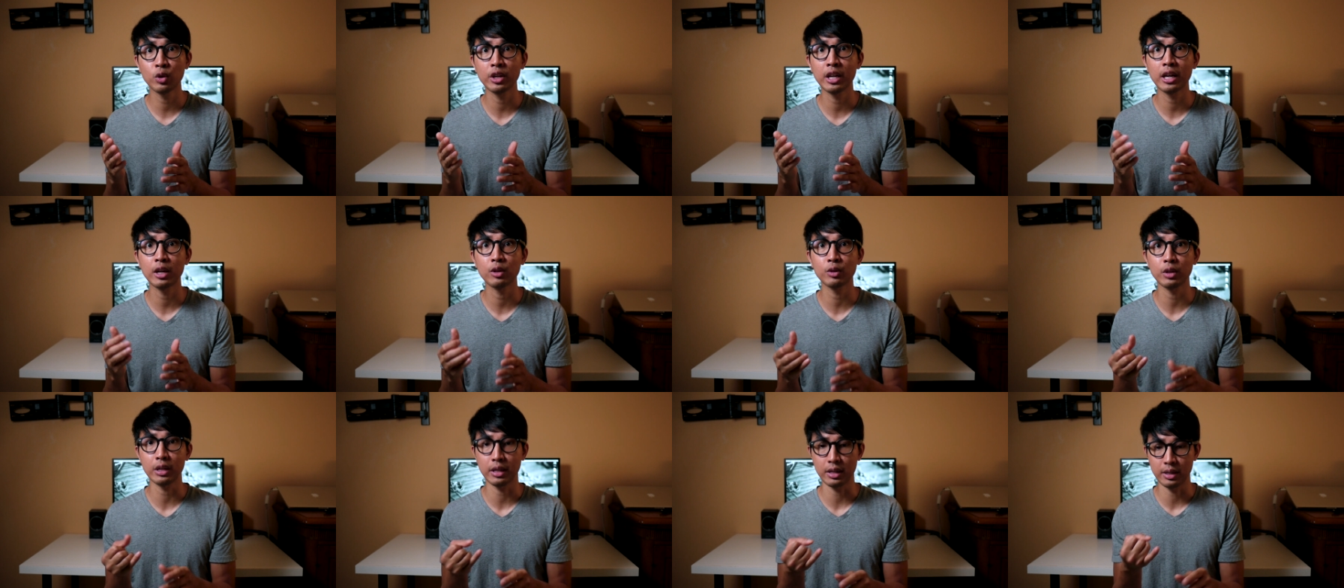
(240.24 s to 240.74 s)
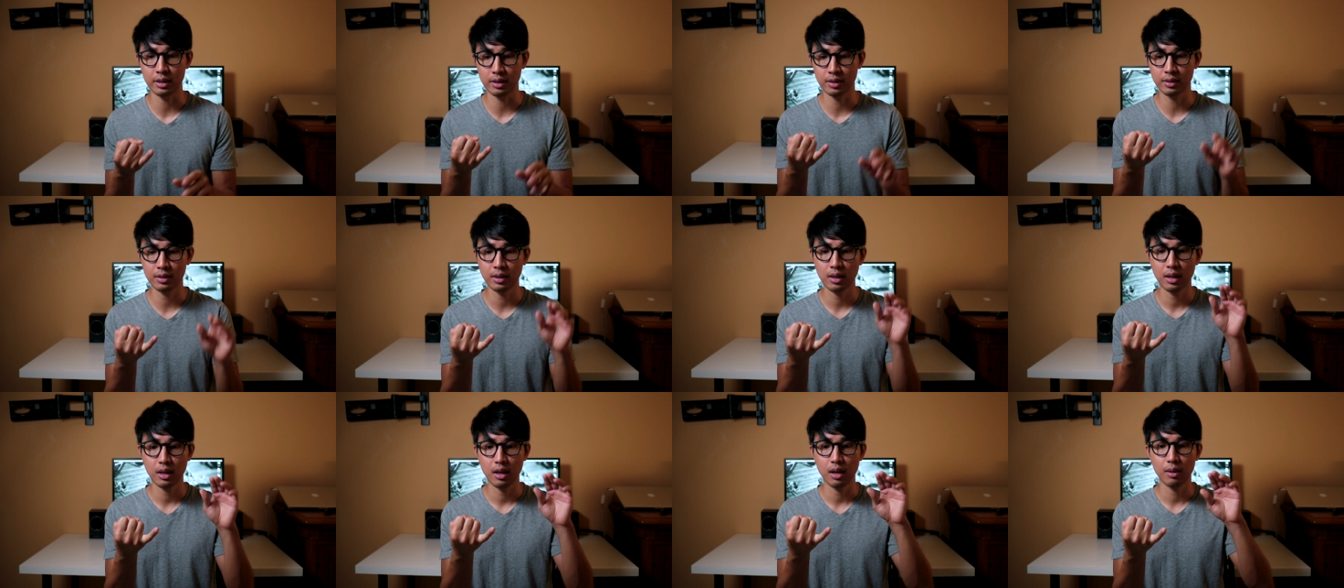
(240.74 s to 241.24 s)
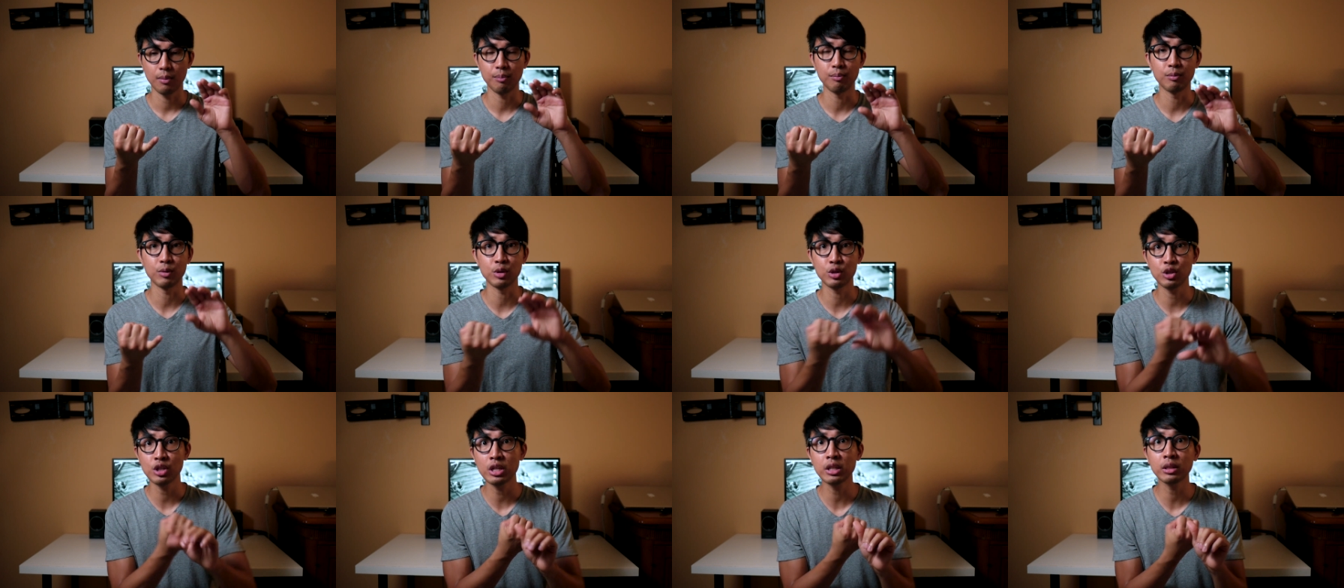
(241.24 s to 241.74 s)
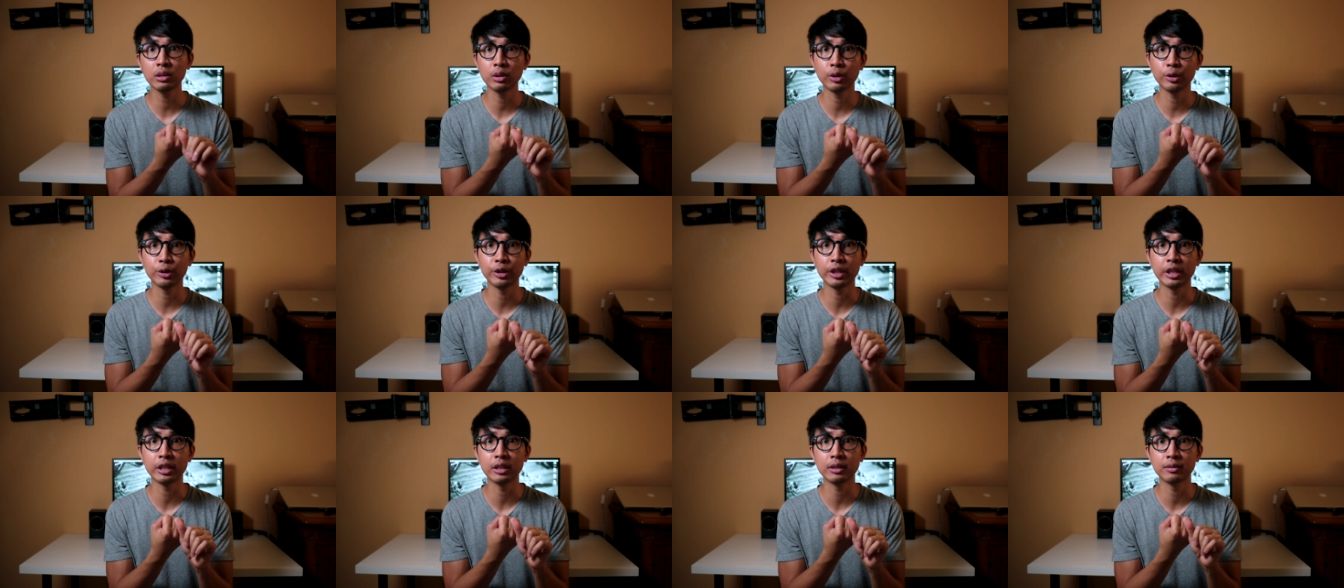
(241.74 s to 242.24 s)
won out is machine
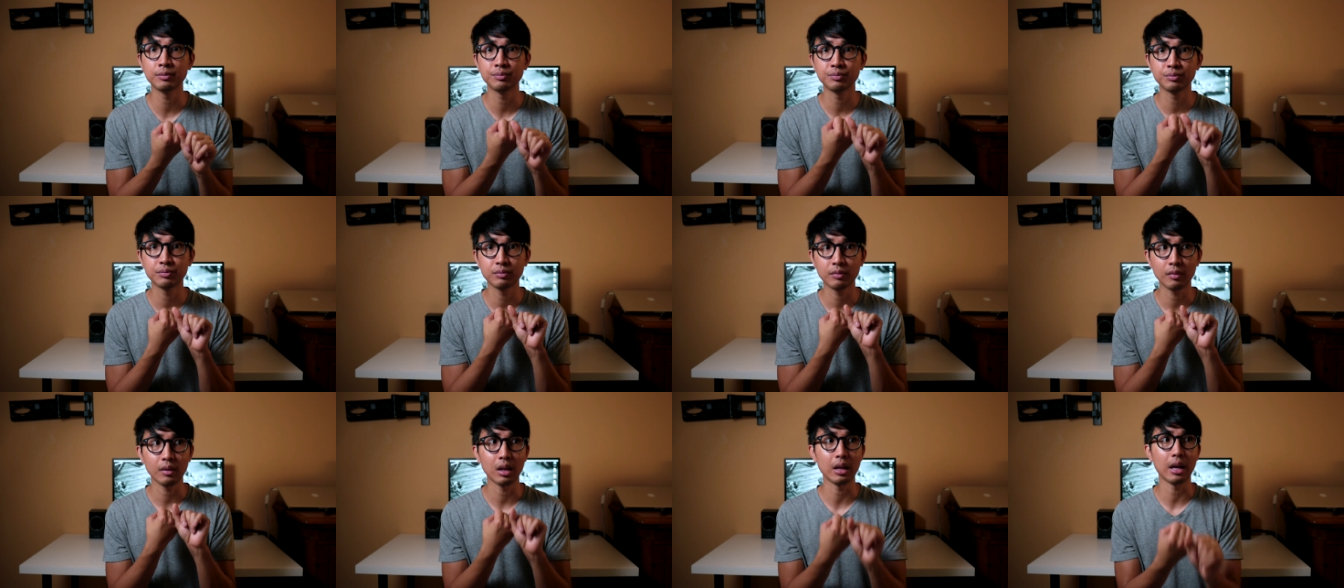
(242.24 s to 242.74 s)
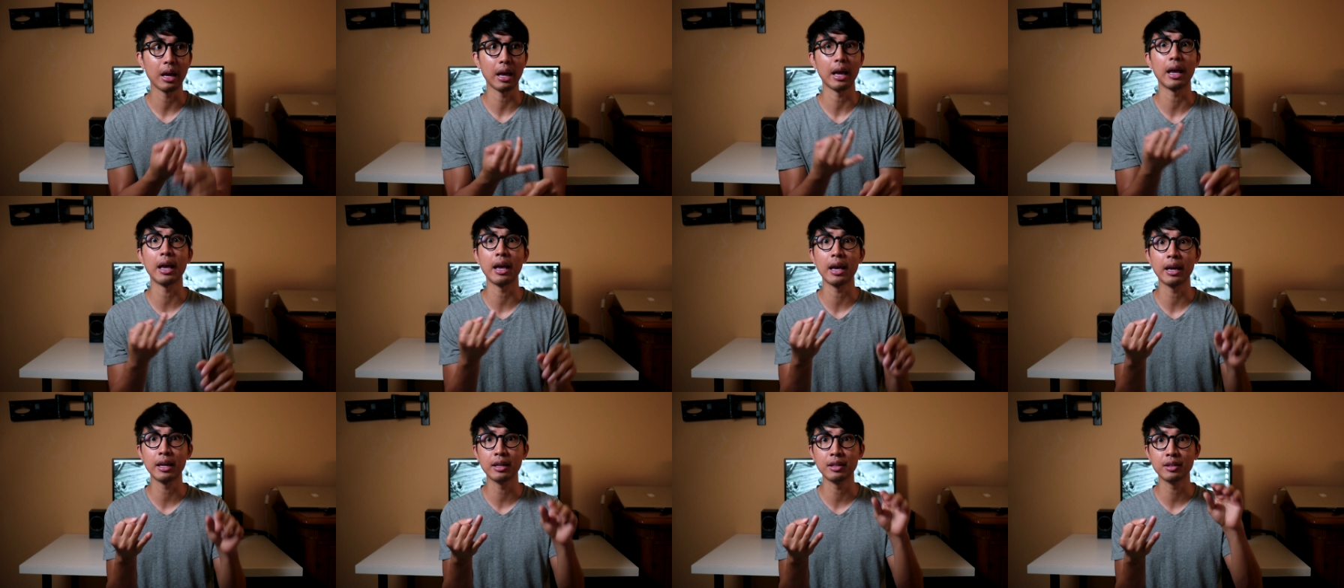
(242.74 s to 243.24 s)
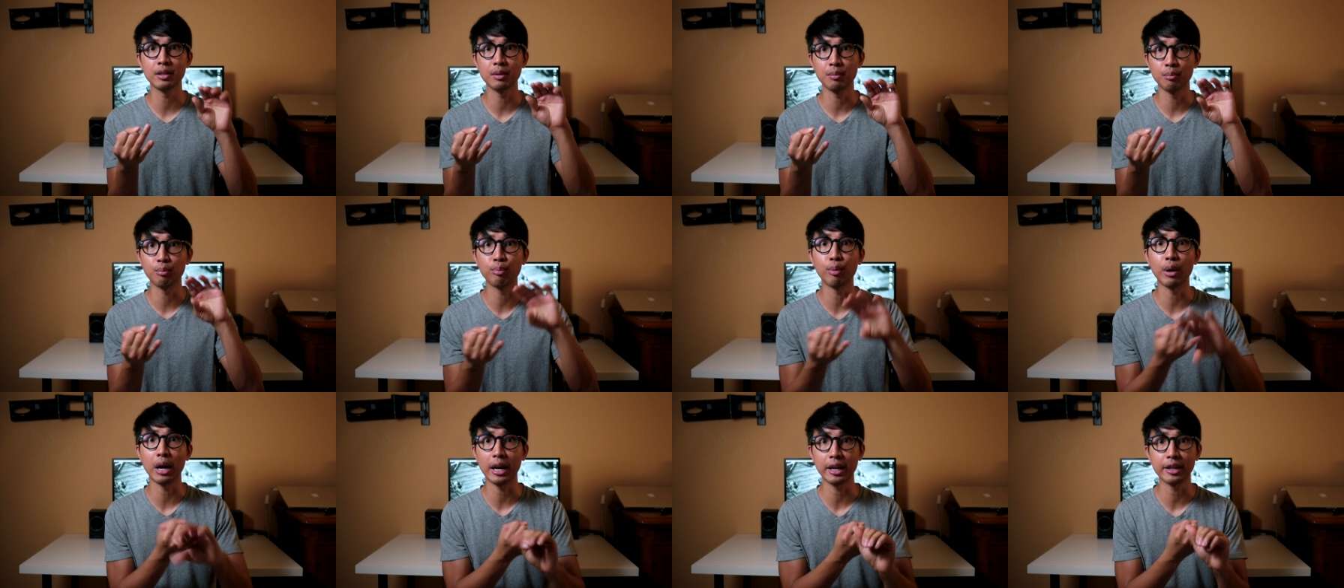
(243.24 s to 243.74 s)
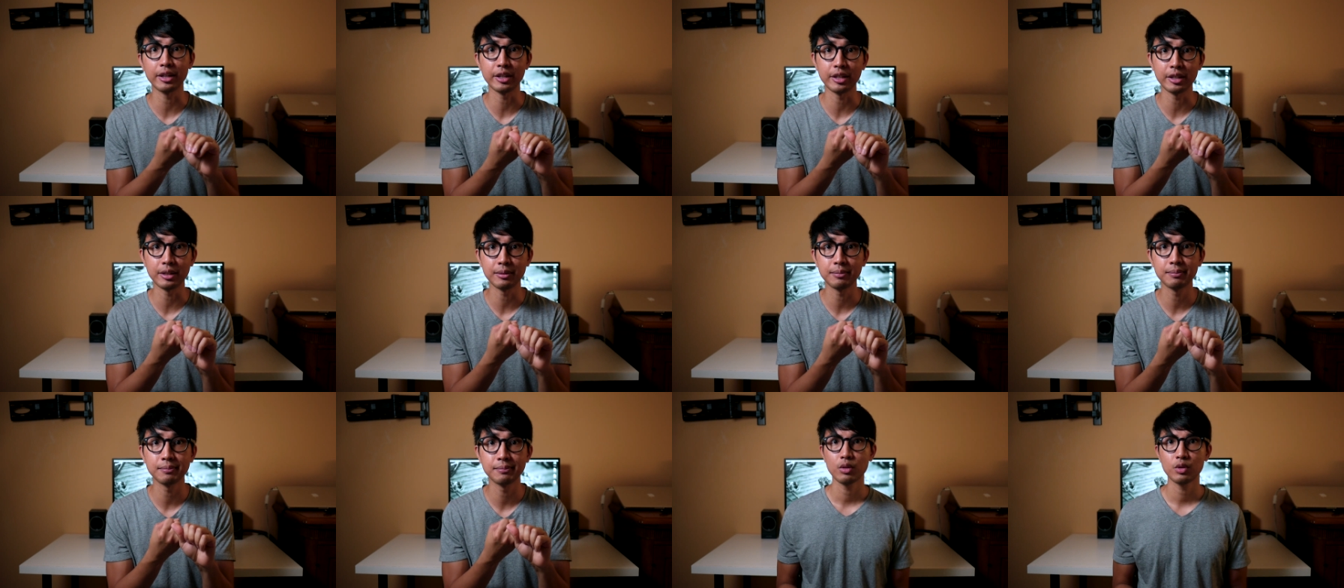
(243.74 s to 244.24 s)
learning and
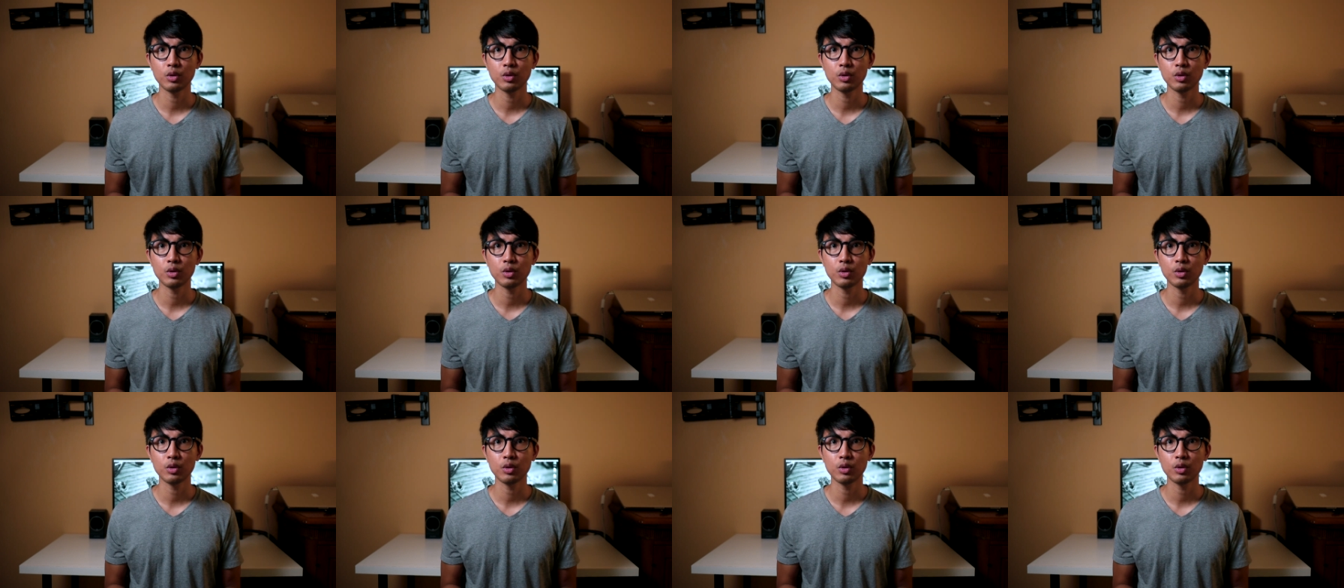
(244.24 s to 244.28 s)
bracketing.